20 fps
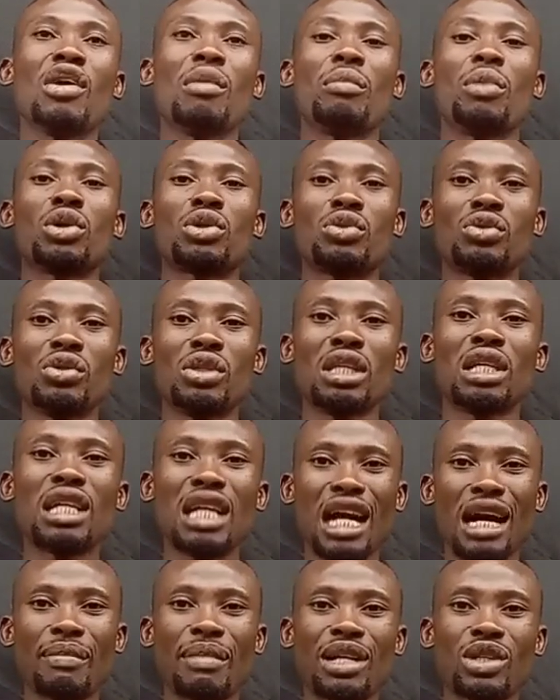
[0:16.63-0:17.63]
But today
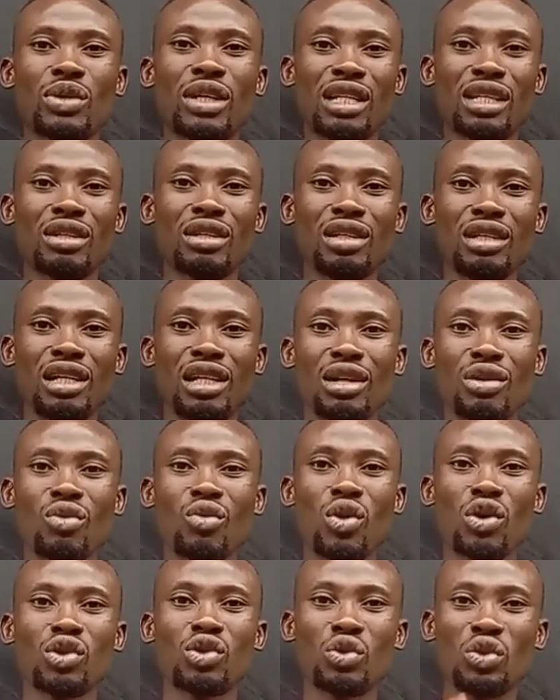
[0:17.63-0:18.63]
I'm actually
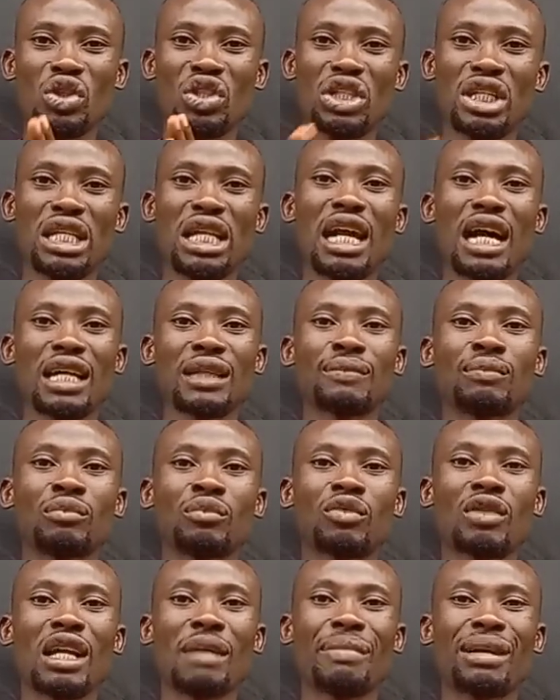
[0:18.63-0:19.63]
want to share
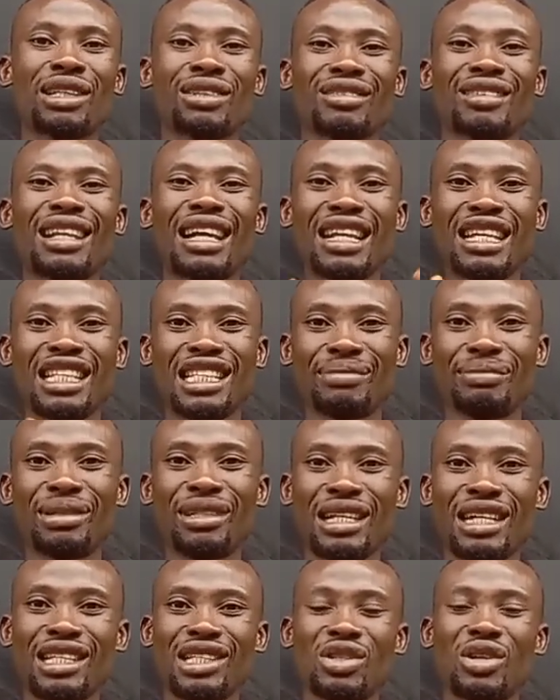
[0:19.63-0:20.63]
a particular
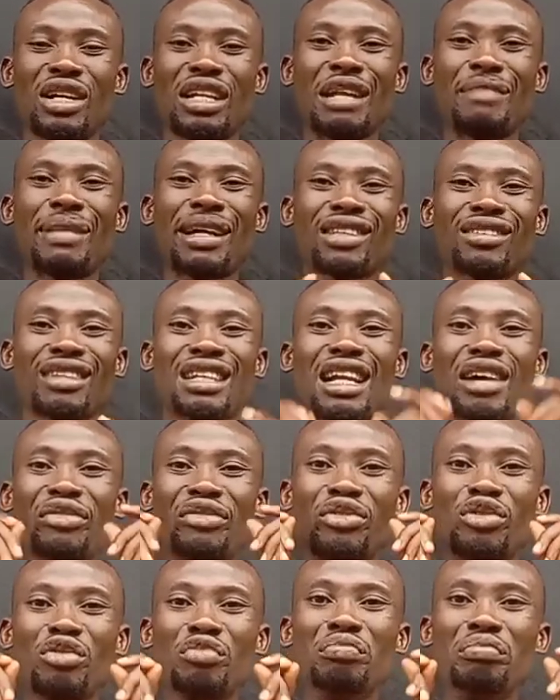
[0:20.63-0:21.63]
experience on a particular
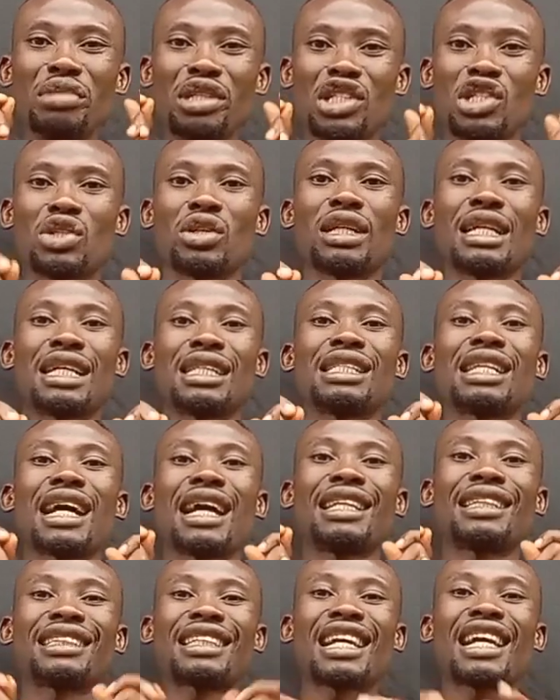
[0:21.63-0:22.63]
food mixture that
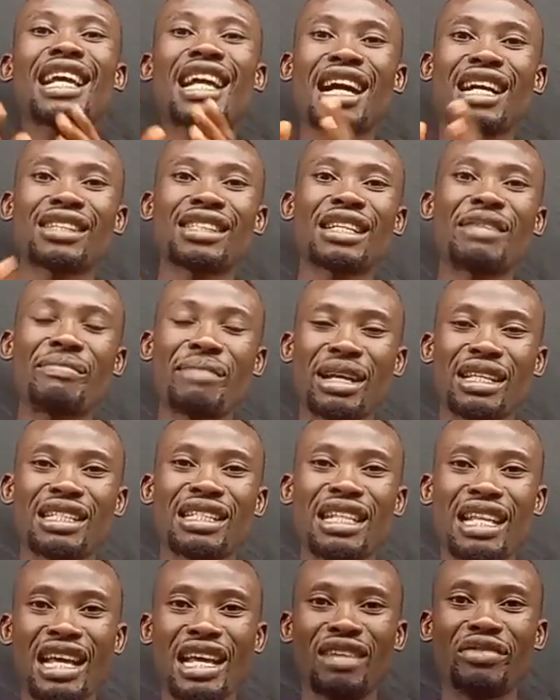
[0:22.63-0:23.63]
I tried out in my
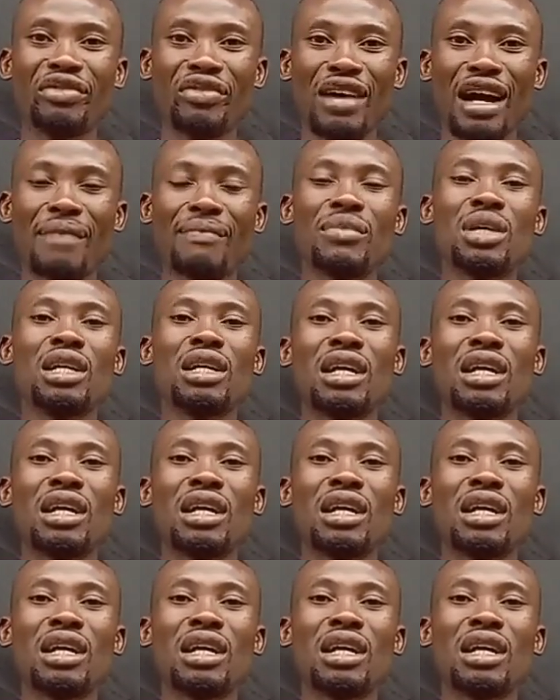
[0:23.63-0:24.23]
snail farm,